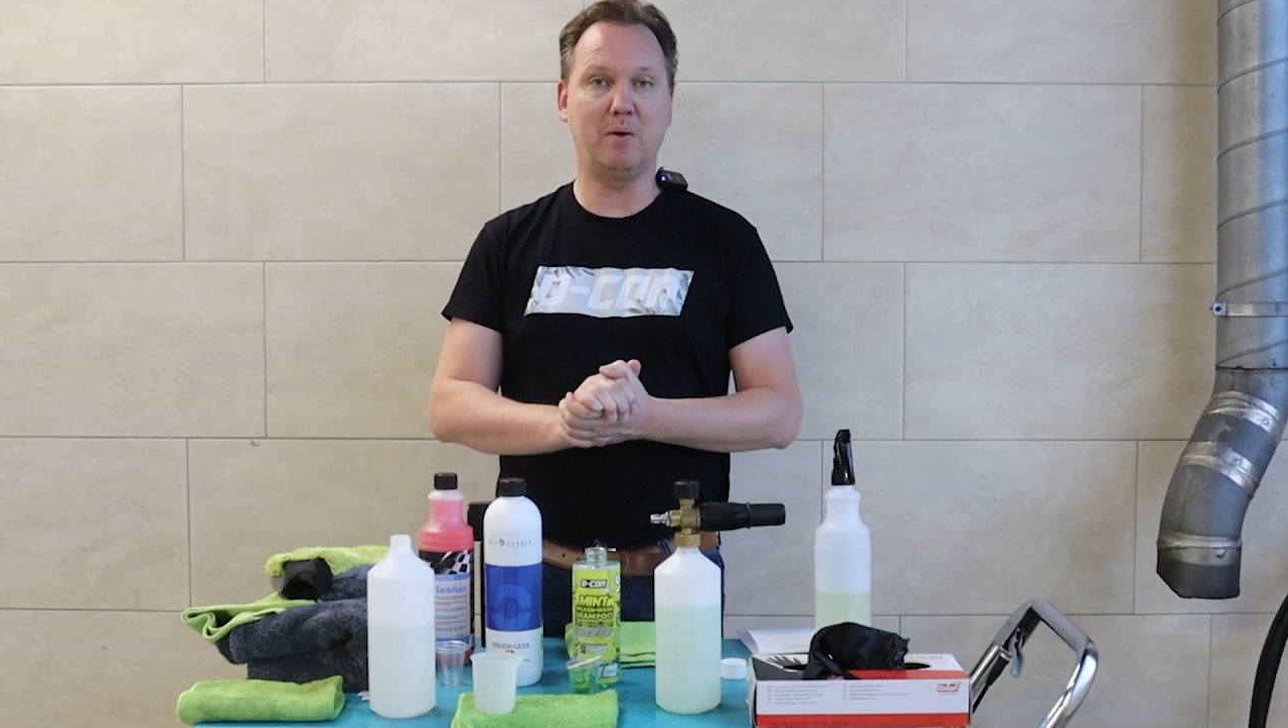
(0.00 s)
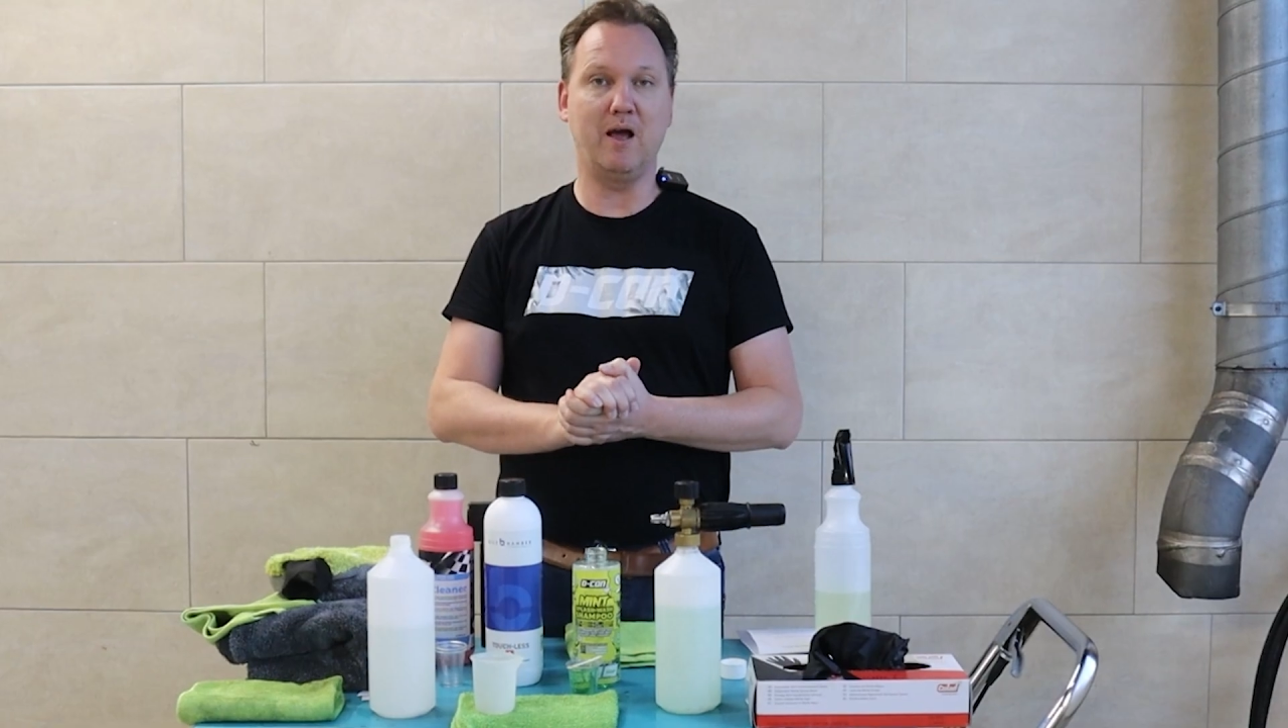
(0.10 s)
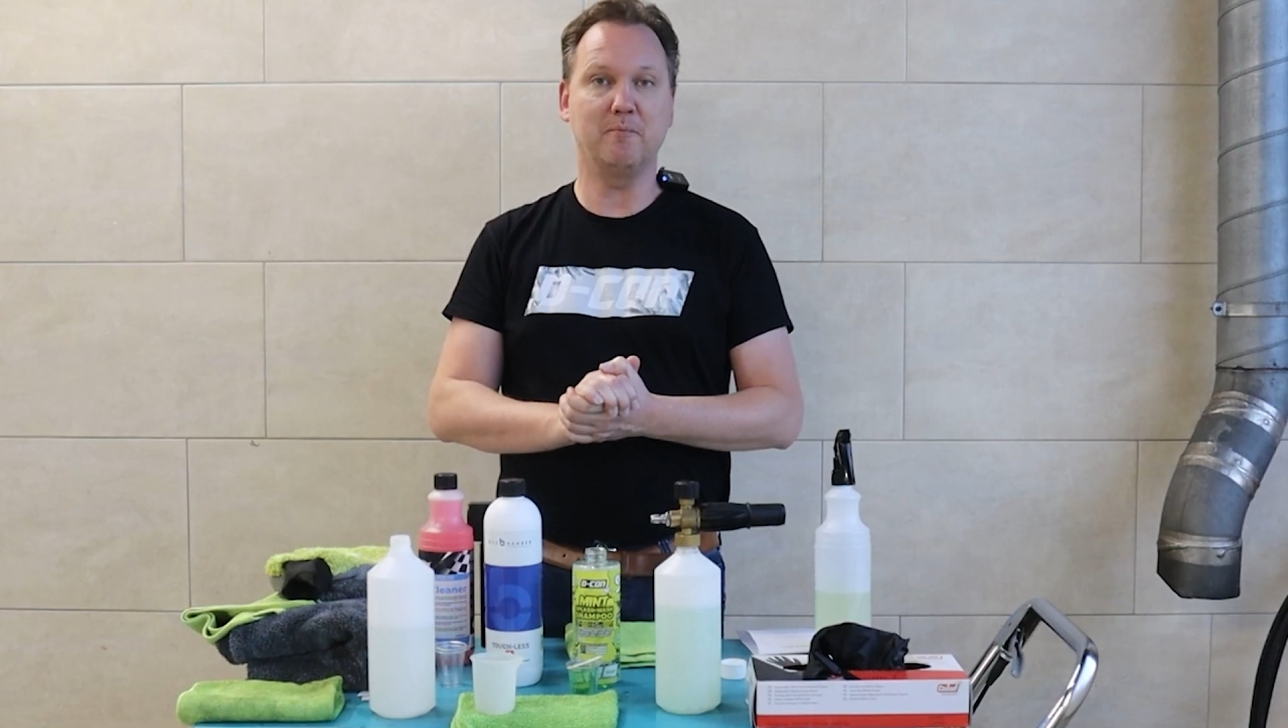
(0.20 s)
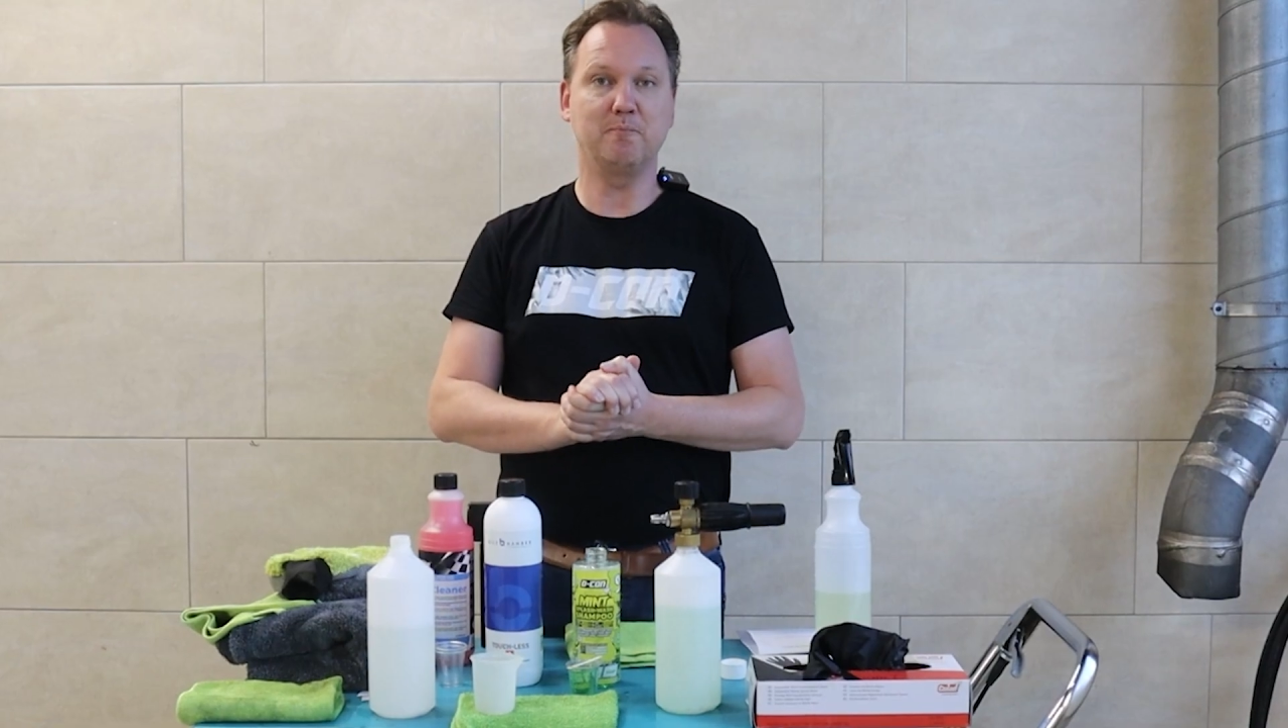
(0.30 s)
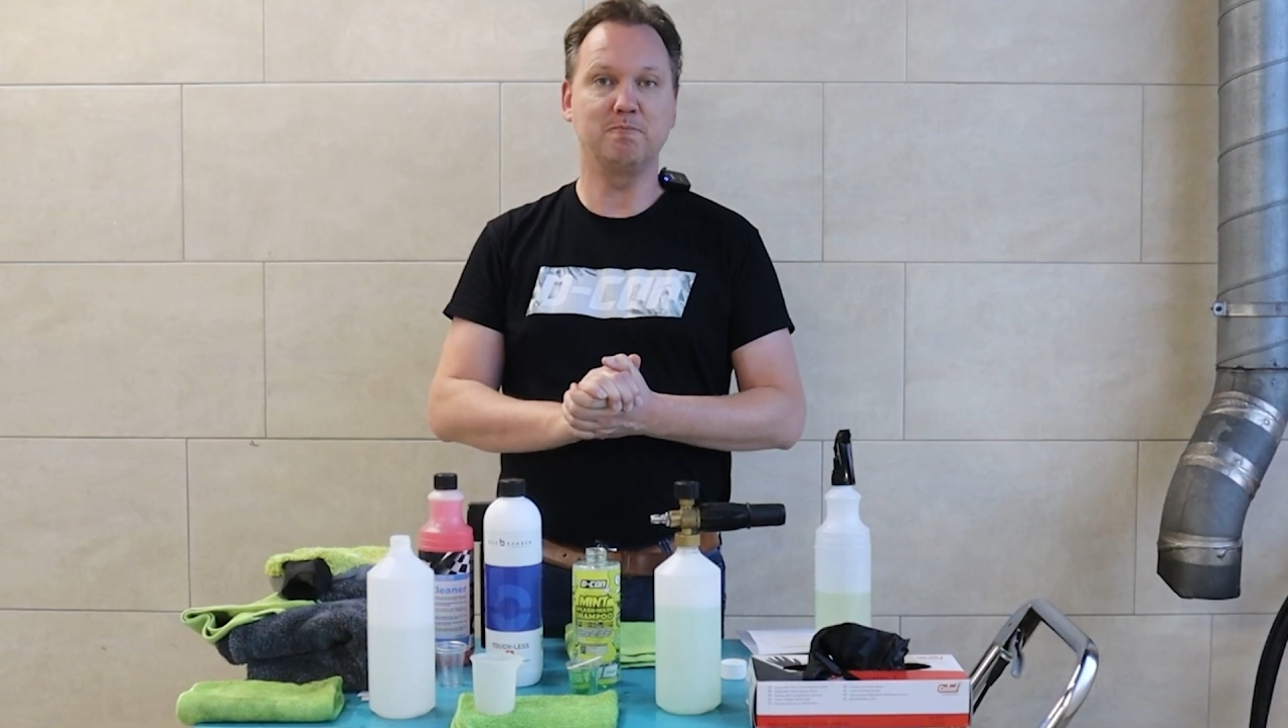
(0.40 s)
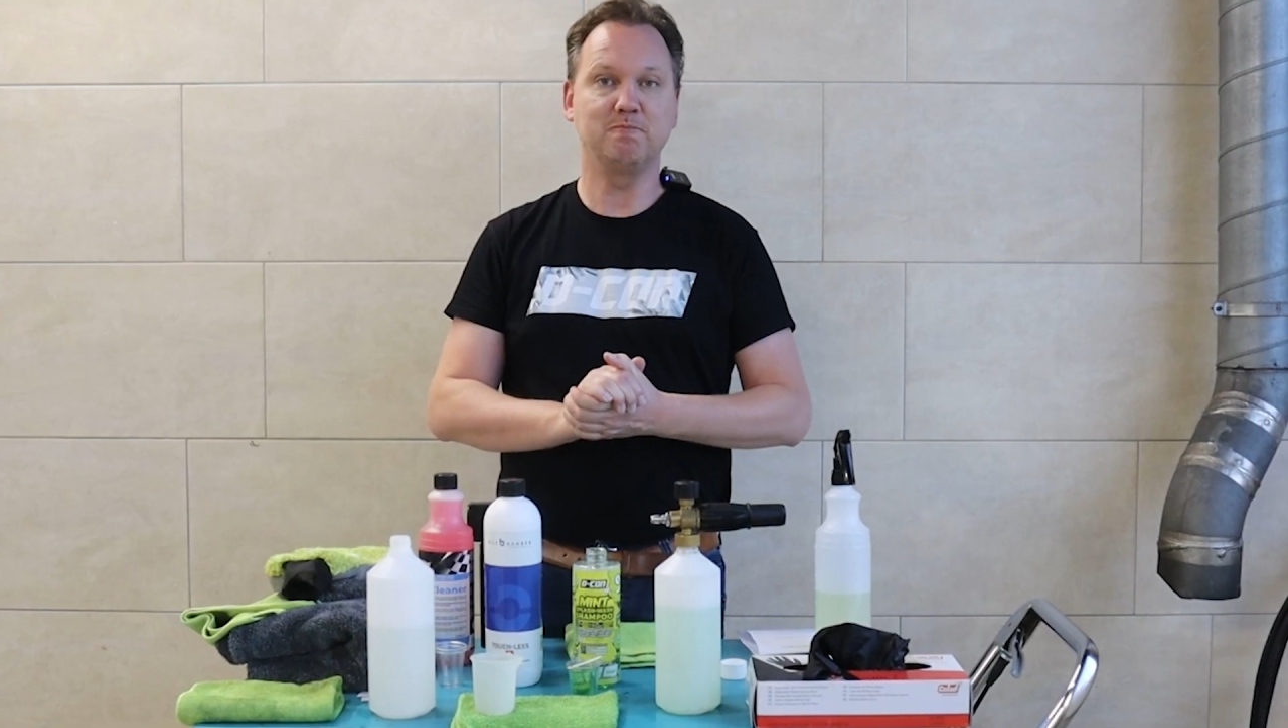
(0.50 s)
bye.